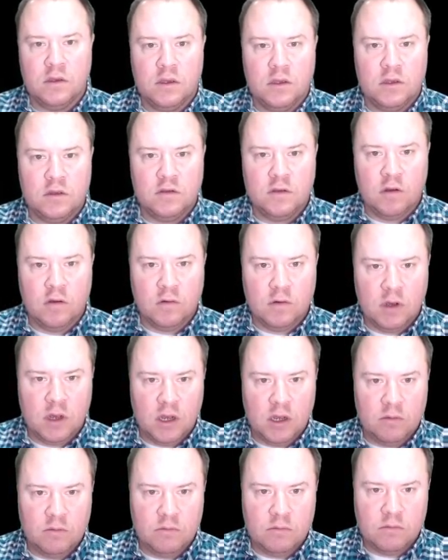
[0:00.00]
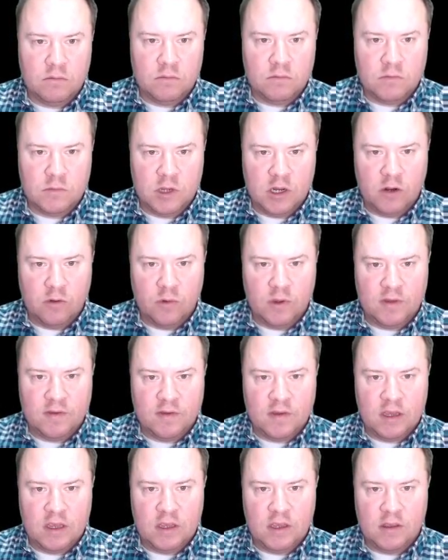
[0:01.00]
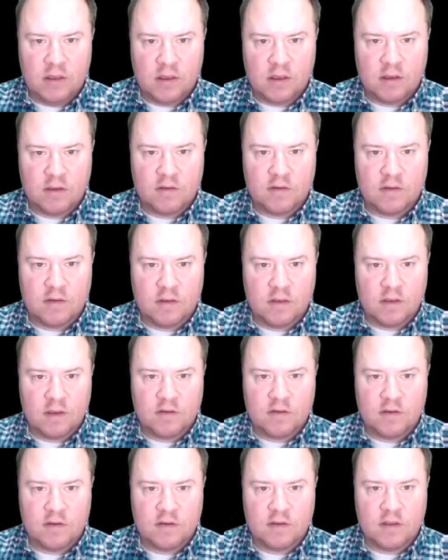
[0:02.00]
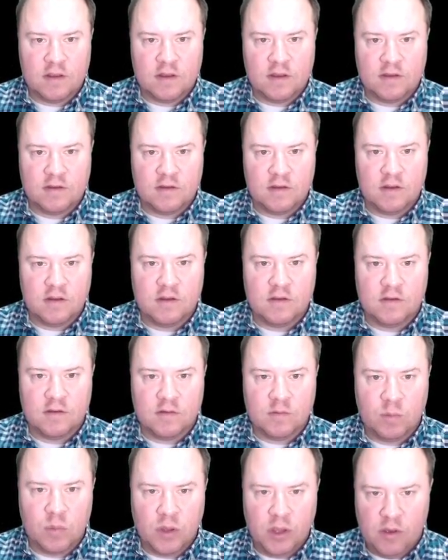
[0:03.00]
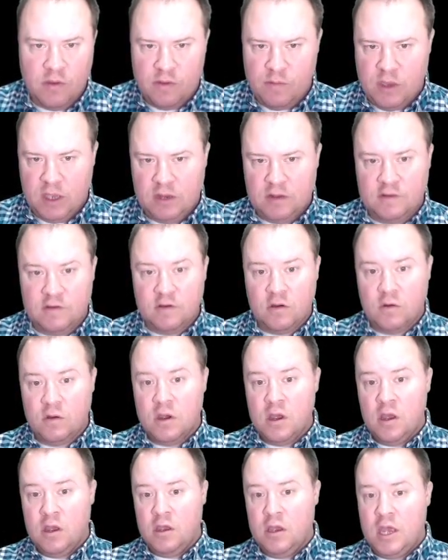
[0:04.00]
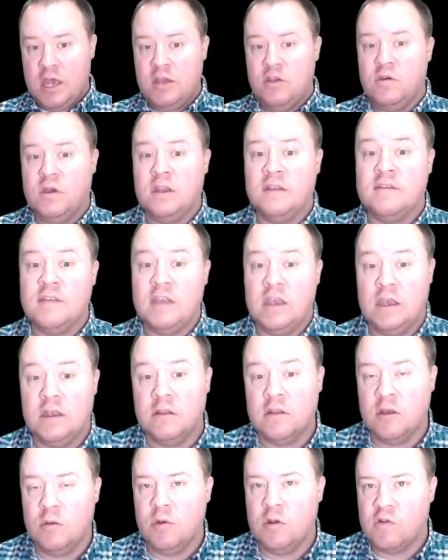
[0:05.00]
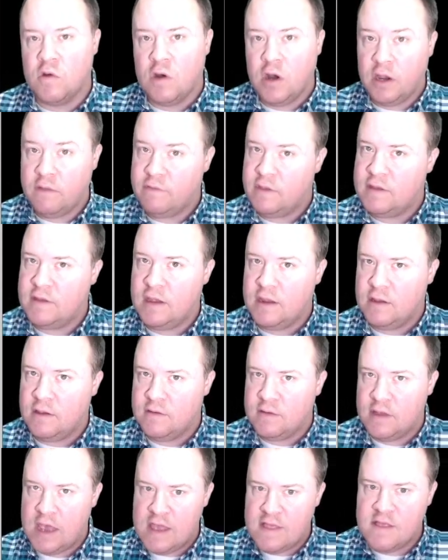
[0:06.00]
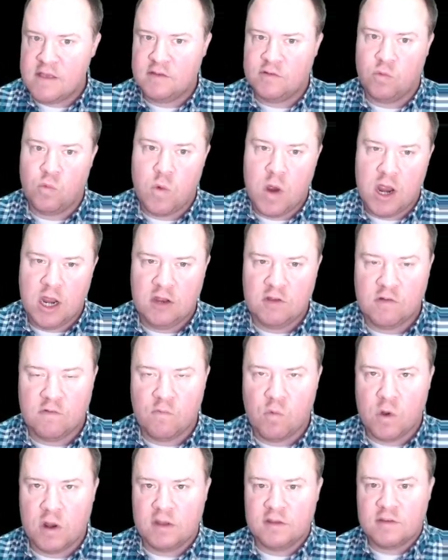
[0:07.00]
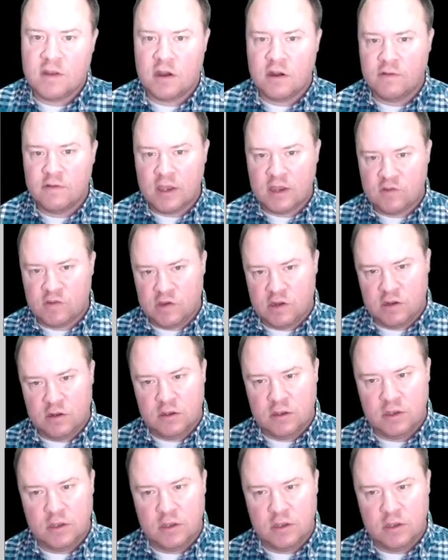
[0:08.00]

So, we see this is the distance below the mean. So, and you can see the majority of the data is in this range of one standard deviation.